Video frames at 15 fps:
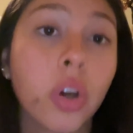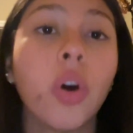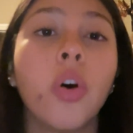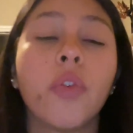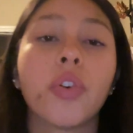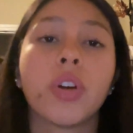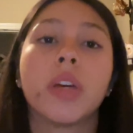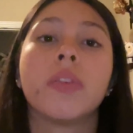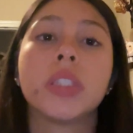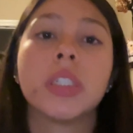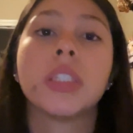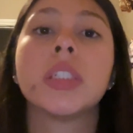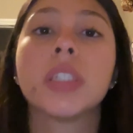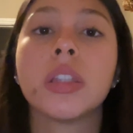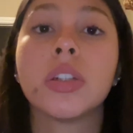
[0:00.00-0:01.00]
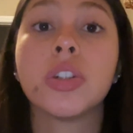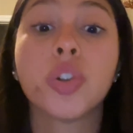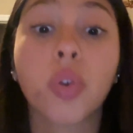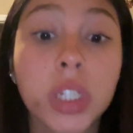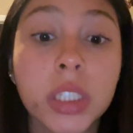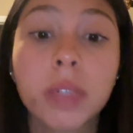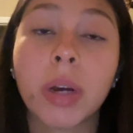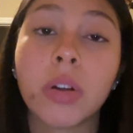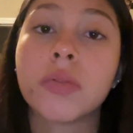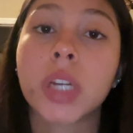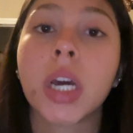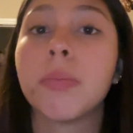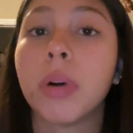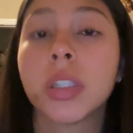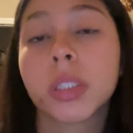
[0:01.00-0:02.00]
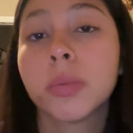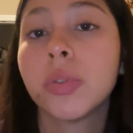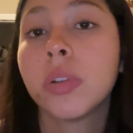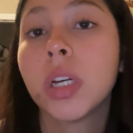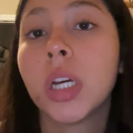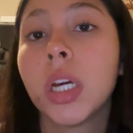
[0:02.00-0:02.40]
over a given distance in the shortest amount of time possible.